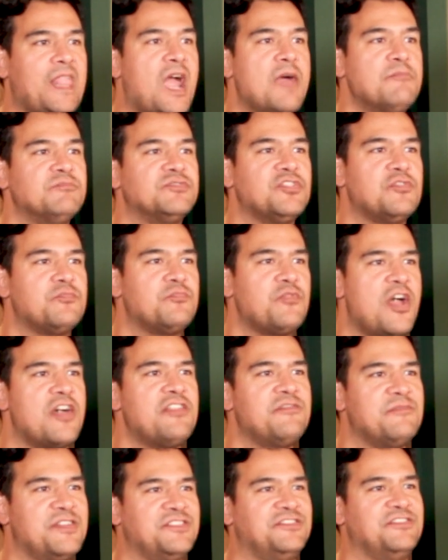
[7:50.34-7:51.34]
I'm so proud
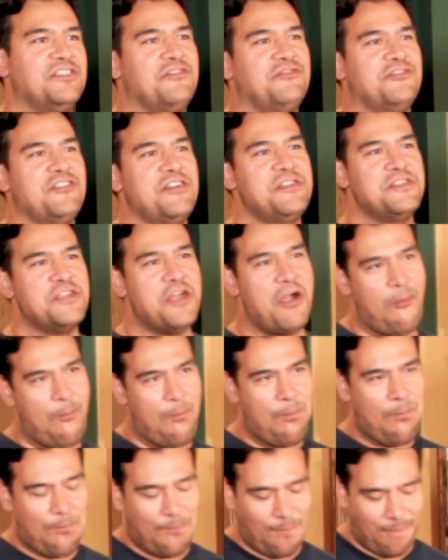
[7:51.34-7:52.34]
of myself right now.
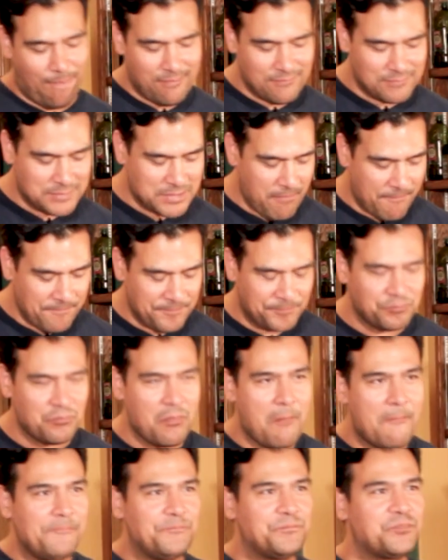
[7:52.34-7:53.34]

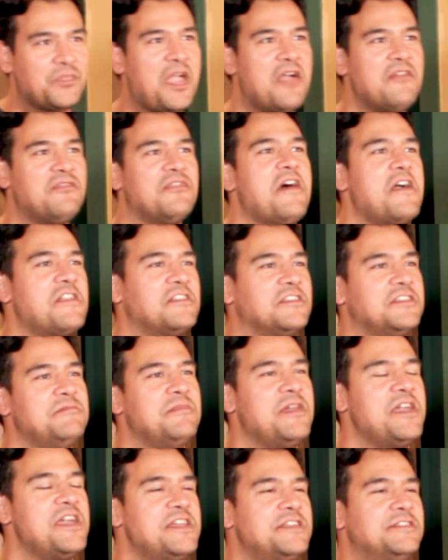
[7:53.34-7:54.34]
I finally
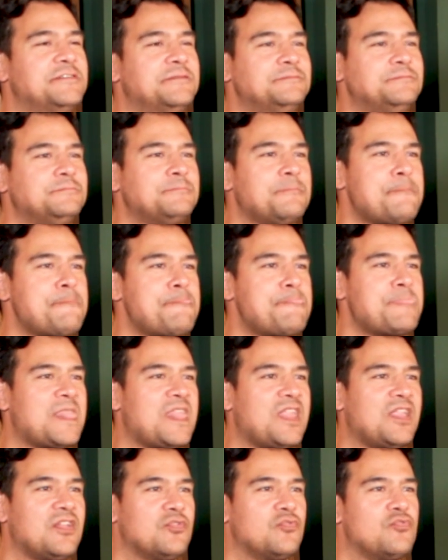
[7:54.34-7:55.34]
made
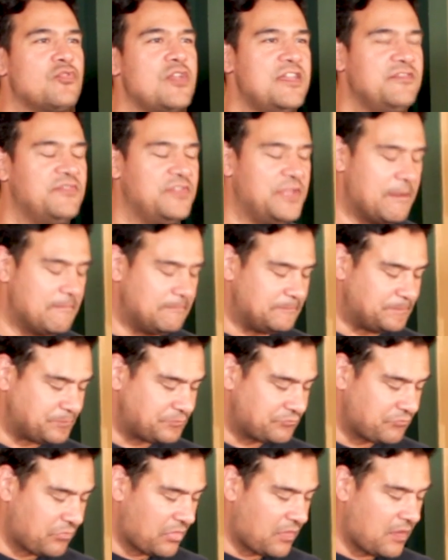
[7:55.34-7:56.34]
gravy,
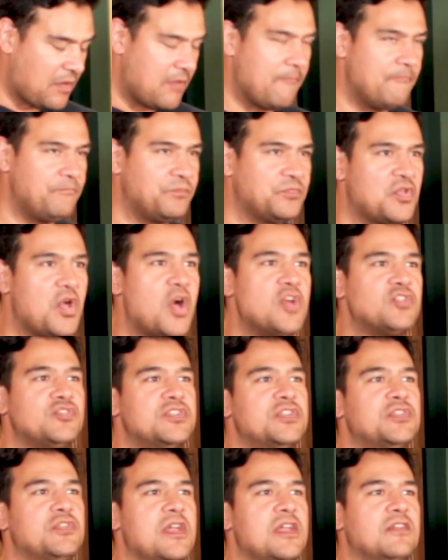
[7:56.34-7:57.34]

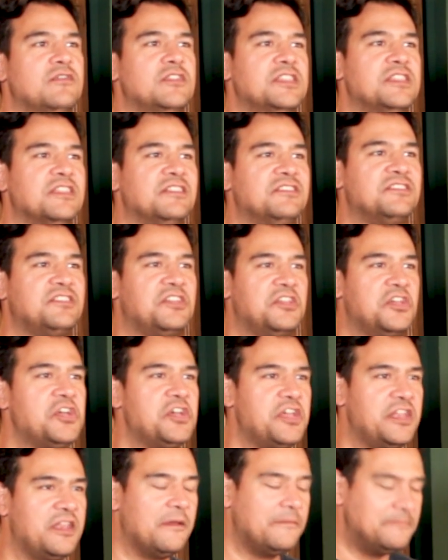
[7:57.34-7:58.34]
country gravy that's
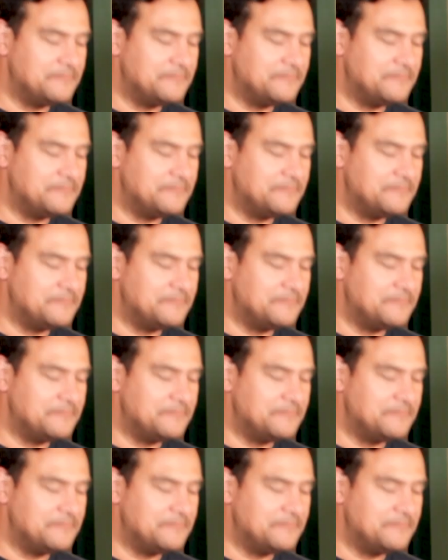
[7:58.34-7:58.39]
good.